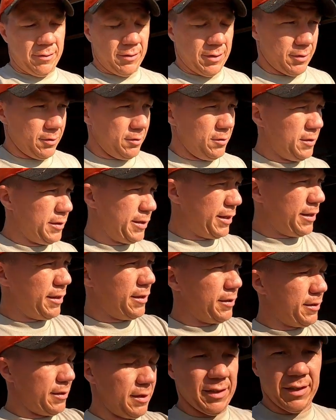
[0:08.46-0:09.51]
you know,
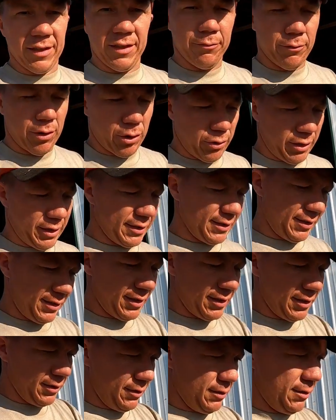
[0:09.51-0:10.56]
now that the mowing is
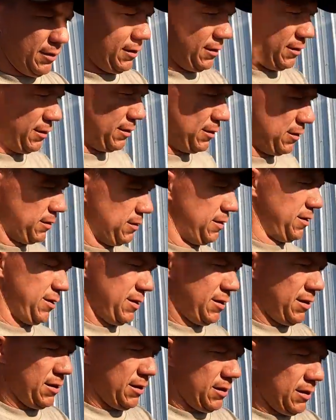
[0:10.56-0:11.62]
done,
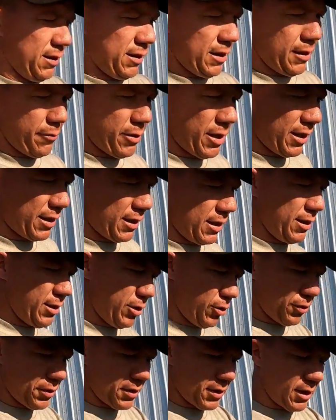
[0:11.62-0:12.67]
I came back and I
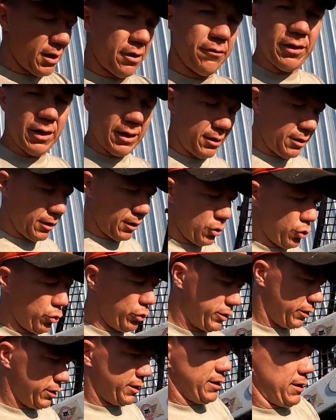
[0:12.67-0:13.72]
noticed that I've got a
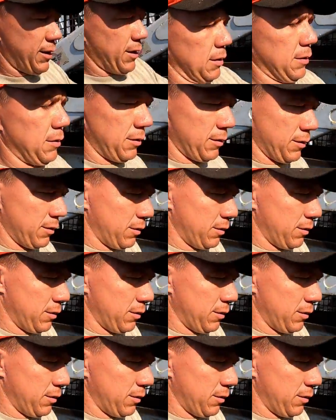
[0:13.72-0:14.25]
coolant leak